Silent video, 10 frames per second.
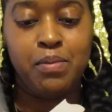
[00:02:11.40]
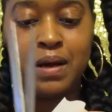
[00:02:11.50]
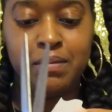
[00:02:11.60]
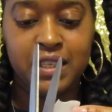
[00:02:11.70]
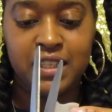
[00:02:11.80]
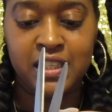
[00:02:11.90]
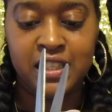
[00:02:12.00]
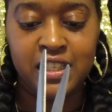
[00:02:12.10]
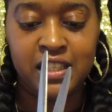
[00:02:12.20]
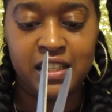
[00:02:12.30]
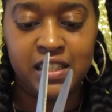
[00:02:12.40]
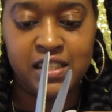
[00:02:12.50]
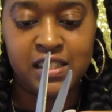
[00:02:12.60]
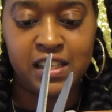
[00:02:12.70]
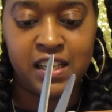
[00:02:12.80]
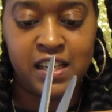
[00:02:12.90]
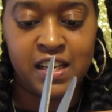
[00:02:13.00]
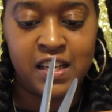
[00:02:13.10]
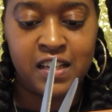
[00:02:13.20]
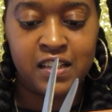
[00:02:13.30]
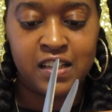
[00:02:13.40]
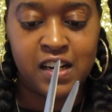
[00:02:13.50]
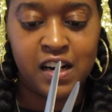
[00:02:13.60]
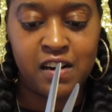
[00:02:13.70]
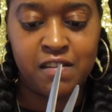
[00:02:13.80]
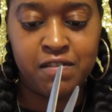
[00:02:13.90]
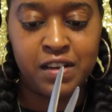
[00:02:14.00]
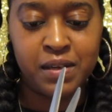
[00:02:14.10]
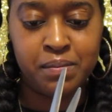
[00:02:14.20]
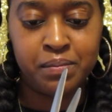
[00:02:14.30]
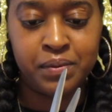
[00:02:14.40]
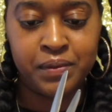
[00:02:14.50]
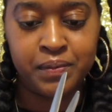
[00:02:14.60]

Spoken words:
probably clean this curve up.